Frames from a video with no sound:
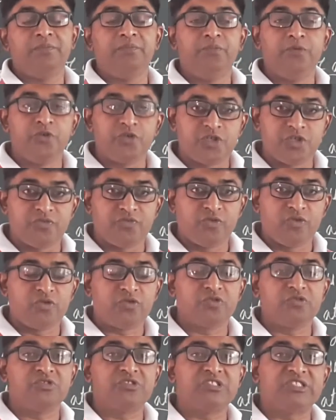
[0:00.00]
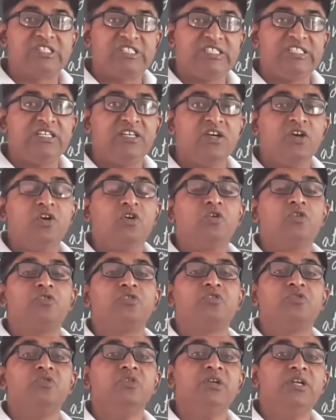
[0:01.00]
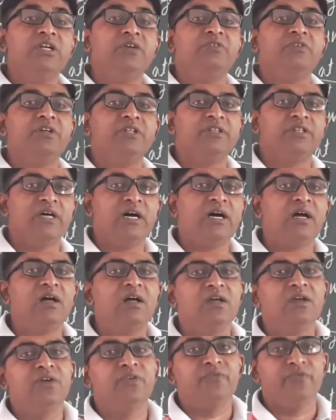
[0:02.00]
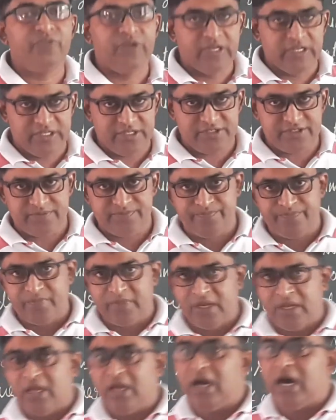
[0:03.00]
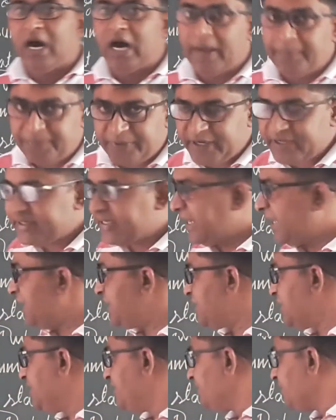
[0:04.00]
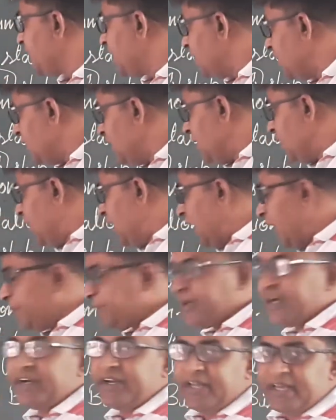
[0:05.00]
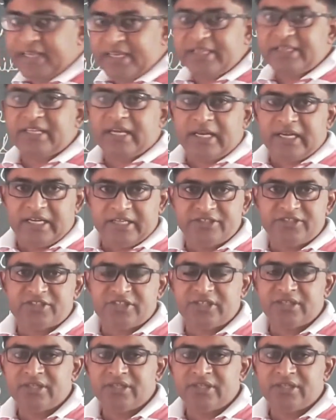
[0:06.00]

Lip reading: beautiful to see or to live in the village. After that, after taking the lunch,